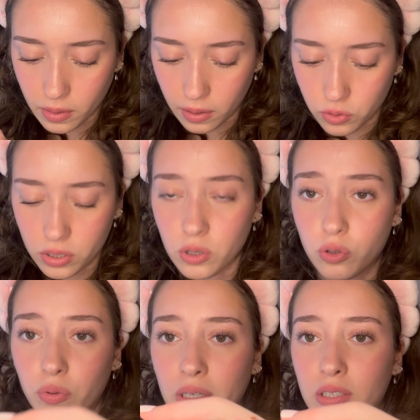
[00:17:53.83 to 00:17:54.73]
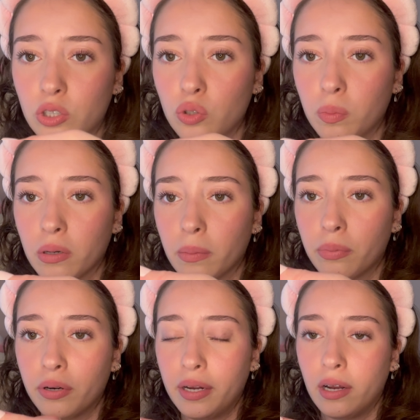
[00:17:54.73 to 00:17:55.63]
this one's also really super
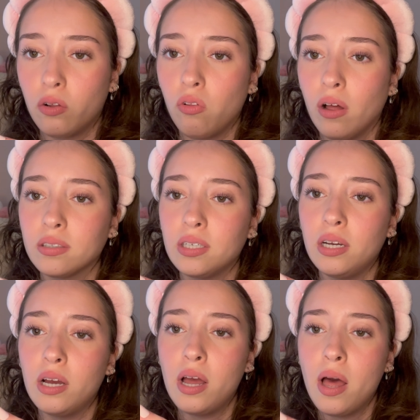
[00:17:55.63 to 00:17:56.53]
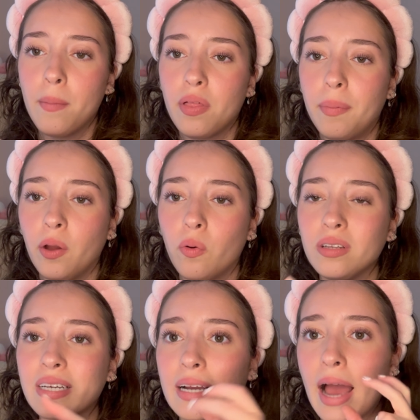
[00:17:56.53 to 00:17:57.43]
pretty and glossy but the pink
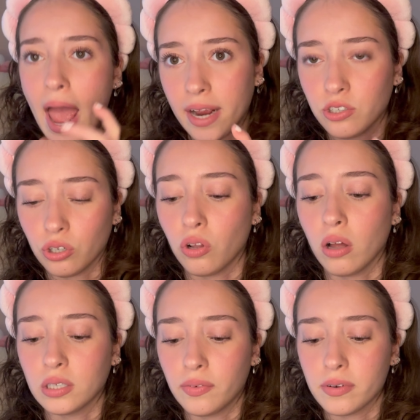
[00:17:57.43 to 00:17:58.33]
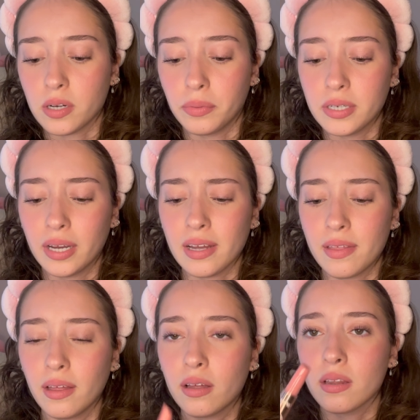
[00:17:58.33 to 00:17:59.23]
one's like extra glossy for some reason because i
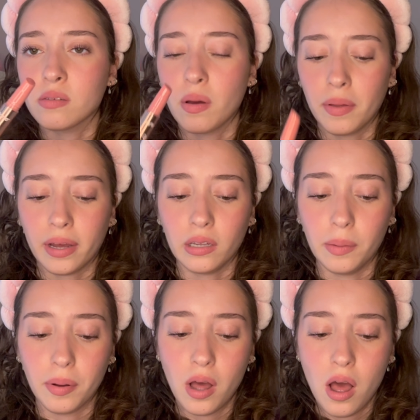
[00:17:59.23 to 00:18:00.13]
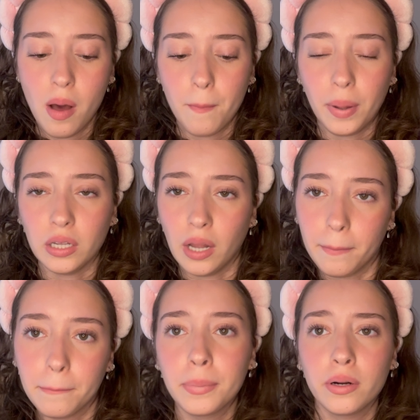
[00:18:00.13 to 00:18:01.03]
think this might be like a lip
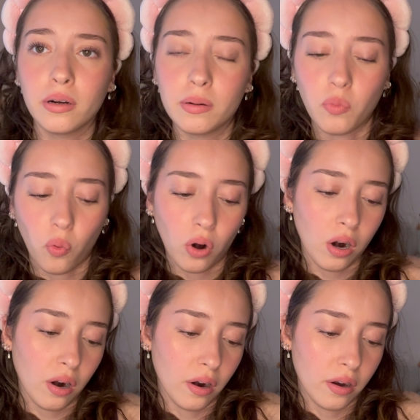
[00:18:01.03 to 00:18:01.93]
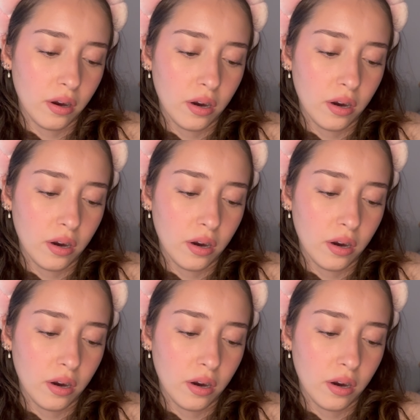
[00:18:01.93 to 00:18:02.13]
plumper more